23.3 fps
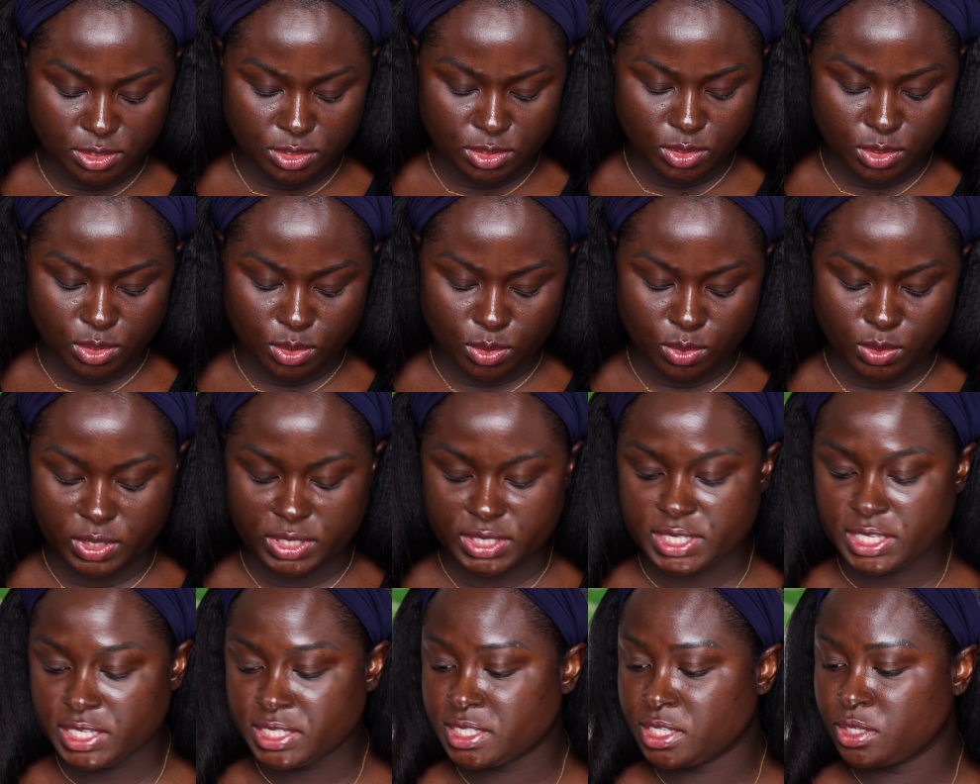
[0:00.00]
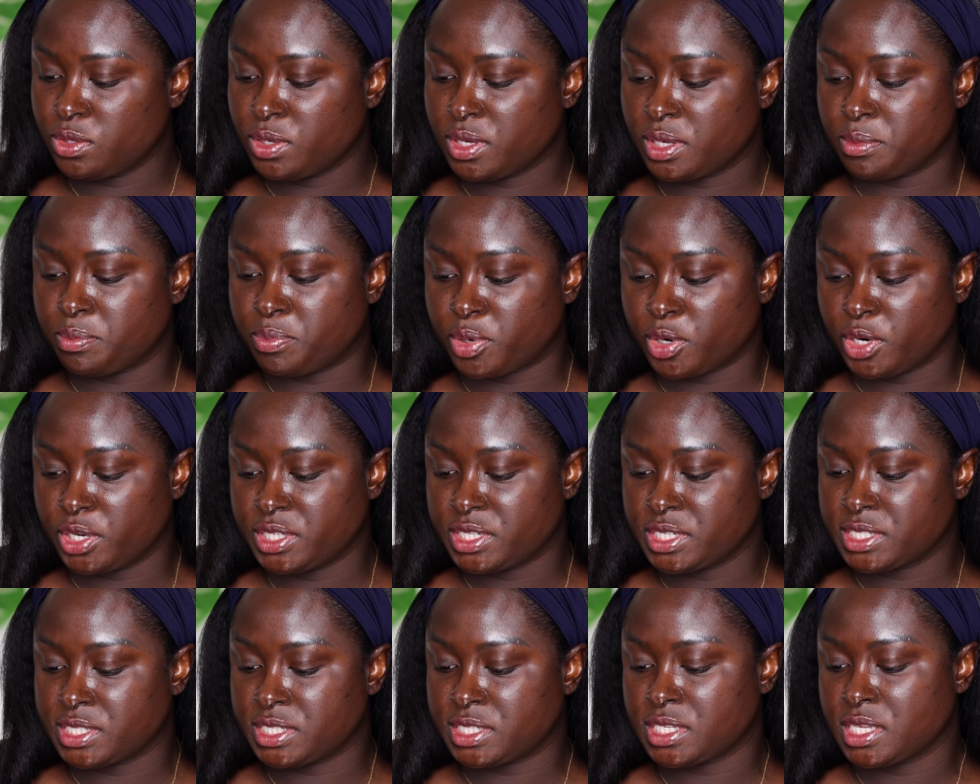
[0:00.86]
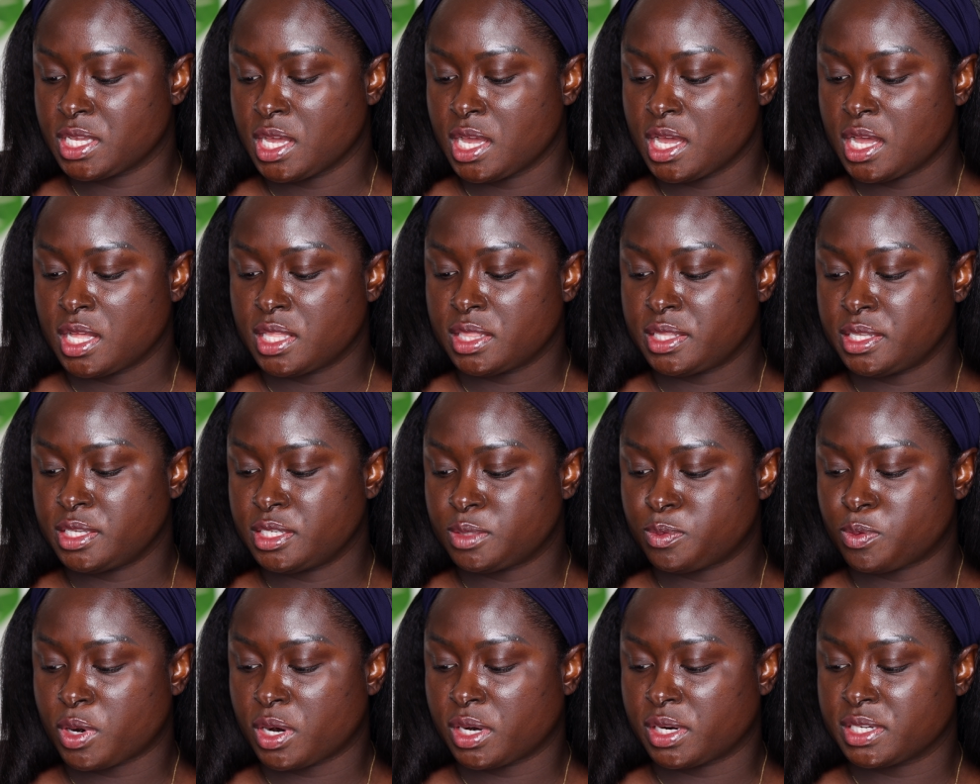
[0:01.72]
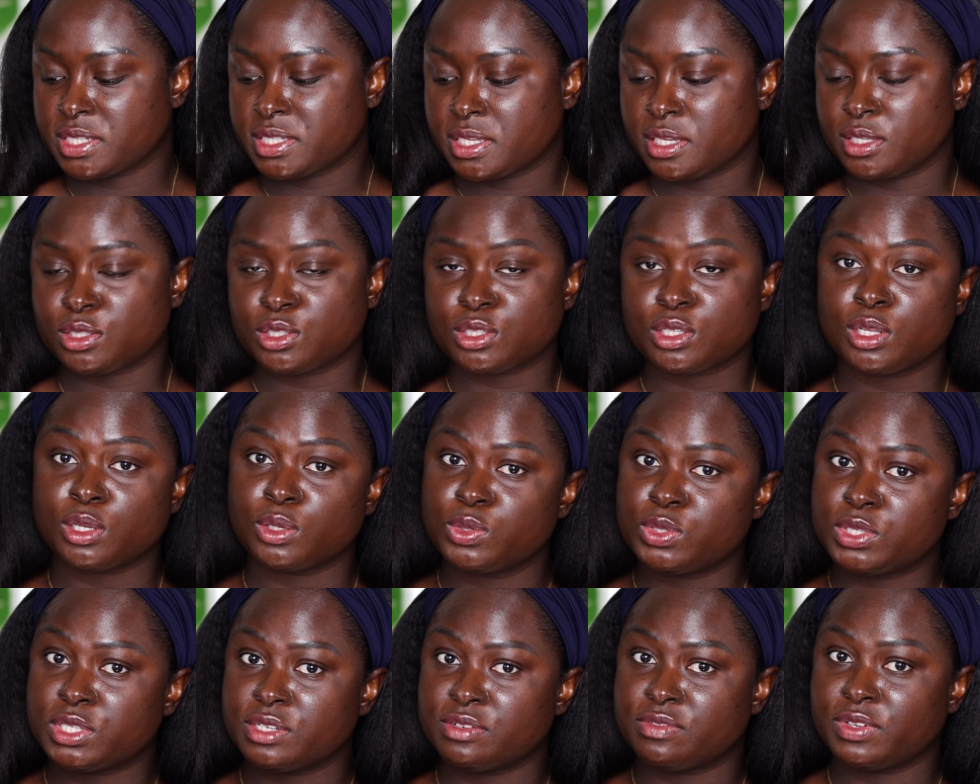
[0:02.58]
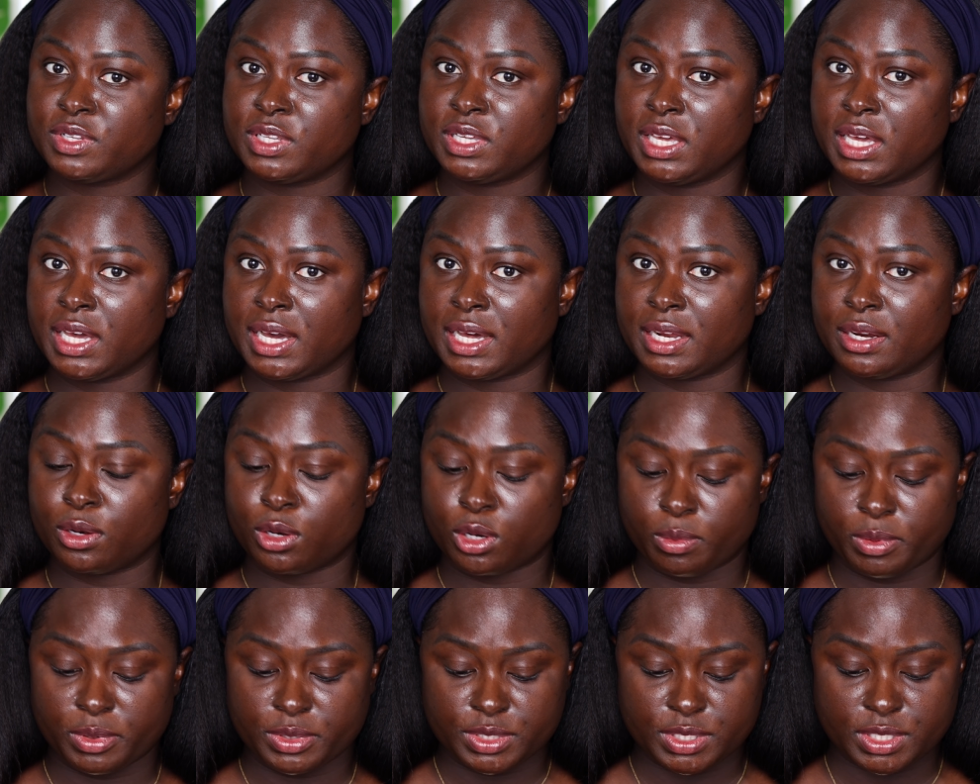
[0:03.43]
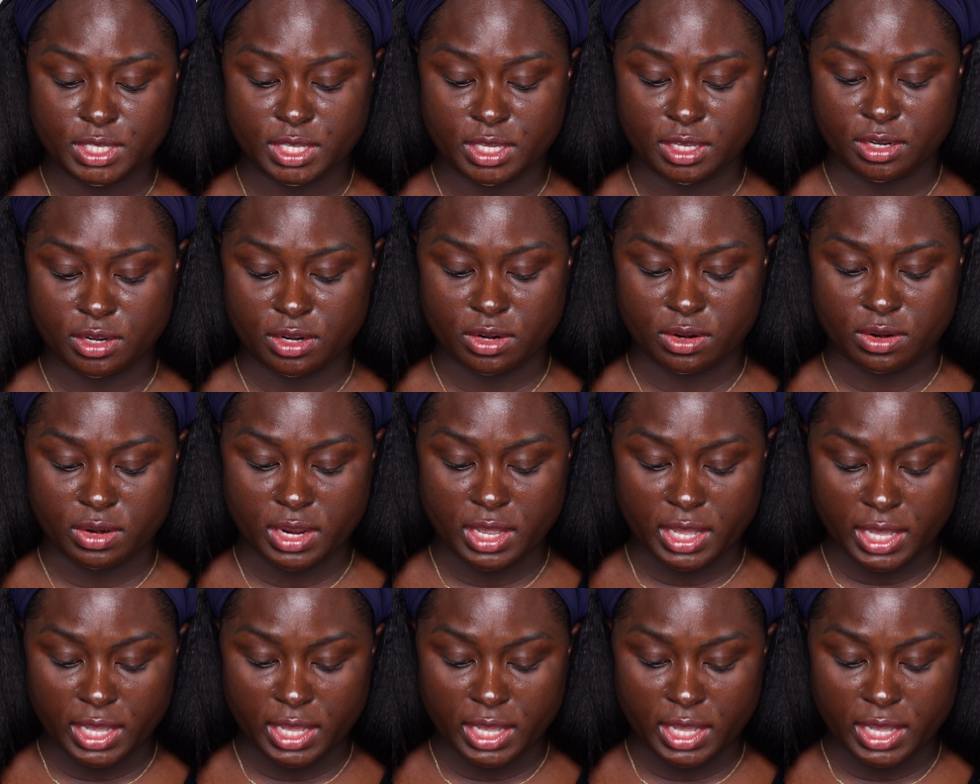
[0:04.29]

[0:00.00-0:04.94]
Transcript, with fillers: So it says that you can purchase these products exclusively at Urban Skin R